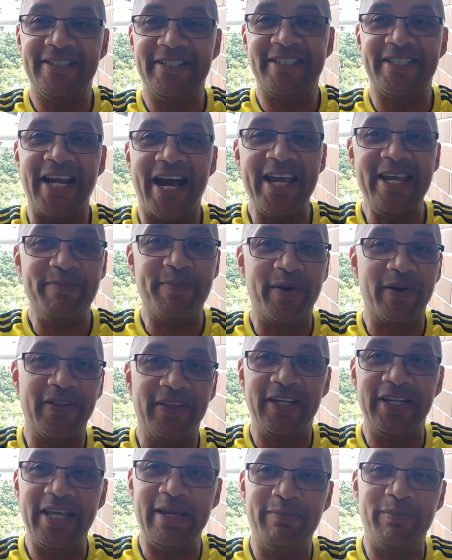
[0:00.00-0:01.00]
diaper
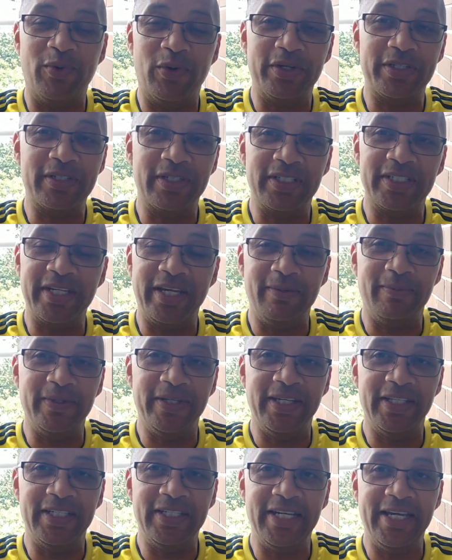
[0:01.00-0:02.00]
that they brought to the table
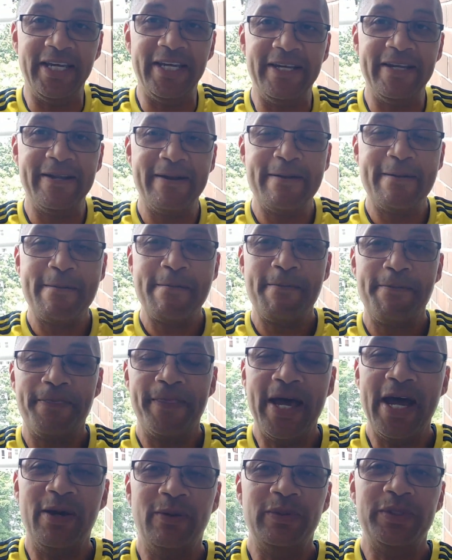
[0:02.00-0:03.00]
the other day.
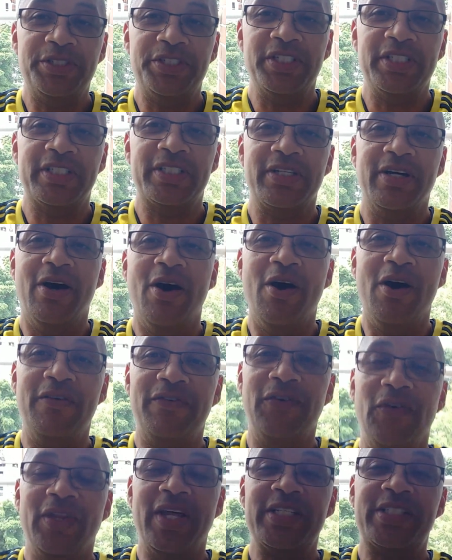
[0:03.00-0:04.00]
That was just
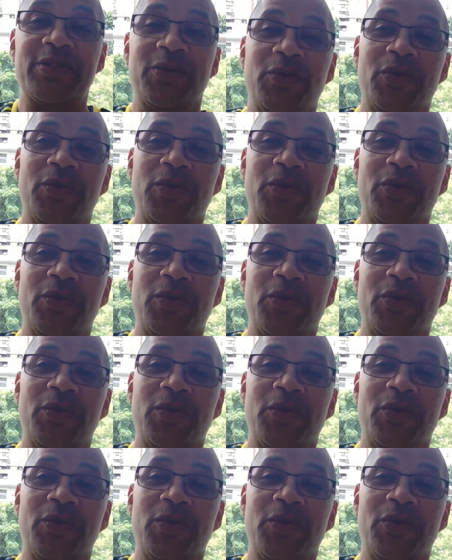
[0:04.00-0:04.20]
awful. That's the